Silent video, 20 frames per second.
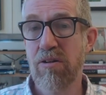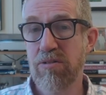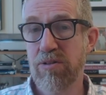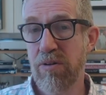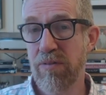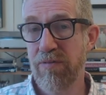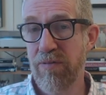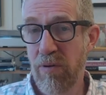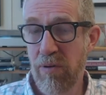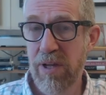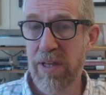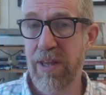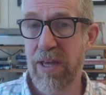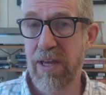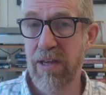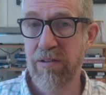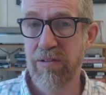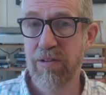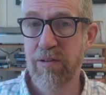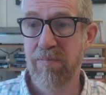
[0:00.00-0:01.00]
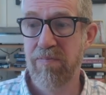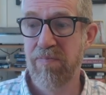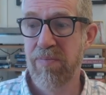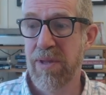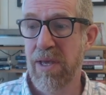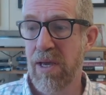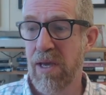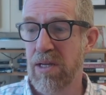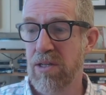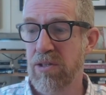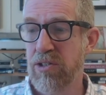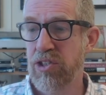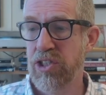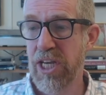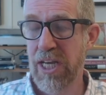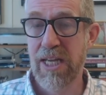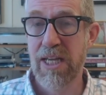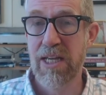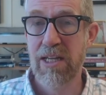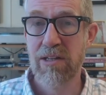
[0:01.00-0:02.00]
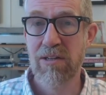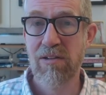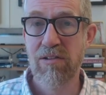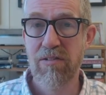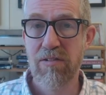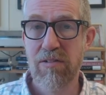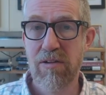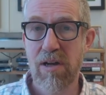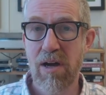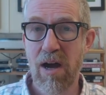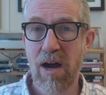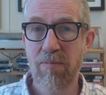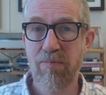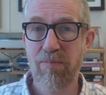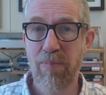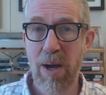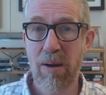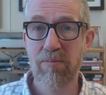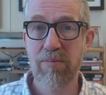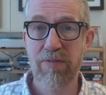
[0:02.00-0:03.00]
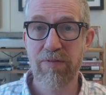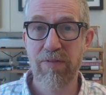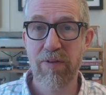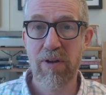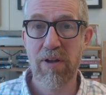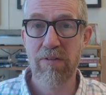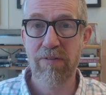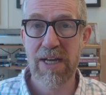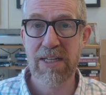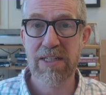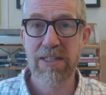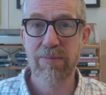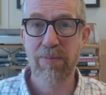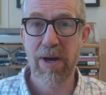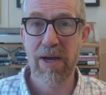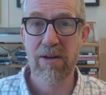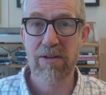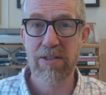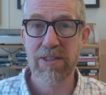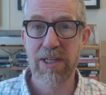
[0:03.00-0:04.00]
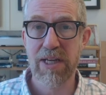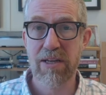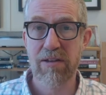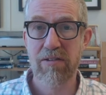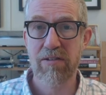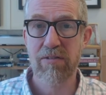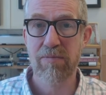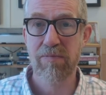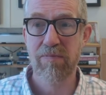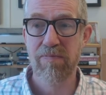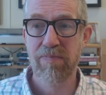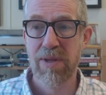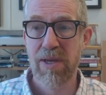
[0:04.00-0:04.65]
So to avoid this, chickens are pumped full of antibiotics.